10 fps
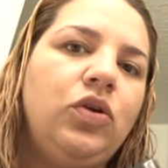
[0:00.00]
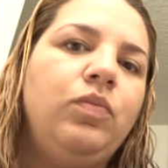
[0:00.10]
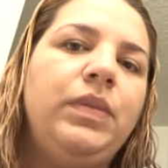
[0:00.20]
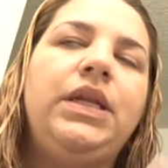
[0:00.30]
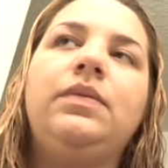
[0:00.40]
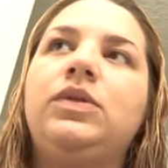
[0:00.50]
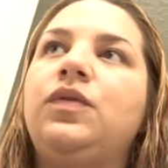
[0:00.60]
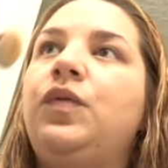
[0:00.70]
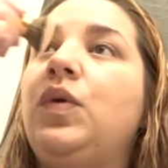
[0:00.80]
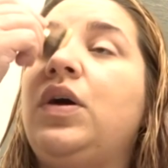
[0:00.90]
you know, medium
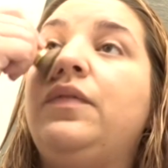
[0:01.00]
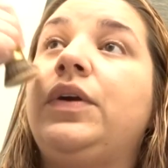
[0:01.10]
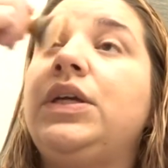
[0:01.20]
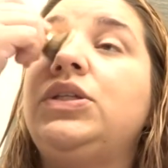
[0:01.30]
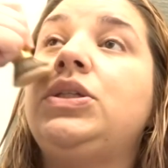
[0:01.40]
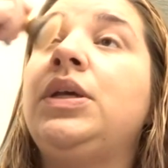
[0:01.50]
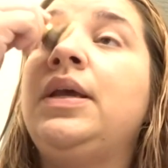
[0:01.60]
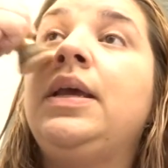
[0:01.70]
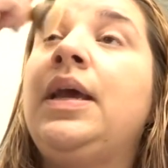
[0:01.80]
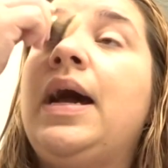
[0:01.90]
to full coverage.
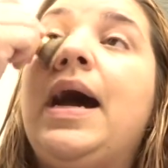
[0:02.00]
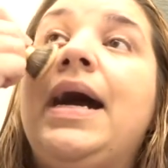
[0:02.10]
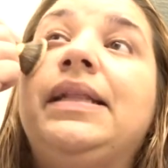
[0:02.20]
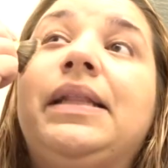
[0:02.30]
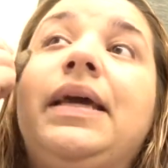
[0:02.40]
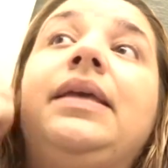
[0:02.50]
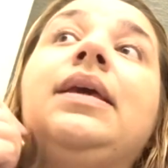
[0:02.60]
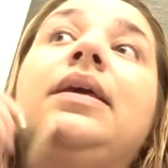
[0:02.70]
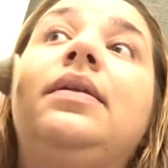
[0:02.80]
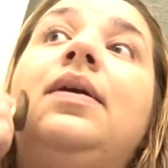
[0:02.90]
I
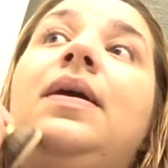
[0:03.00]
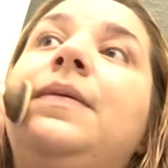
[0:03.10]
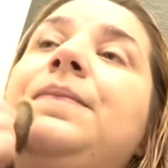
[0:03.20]
like it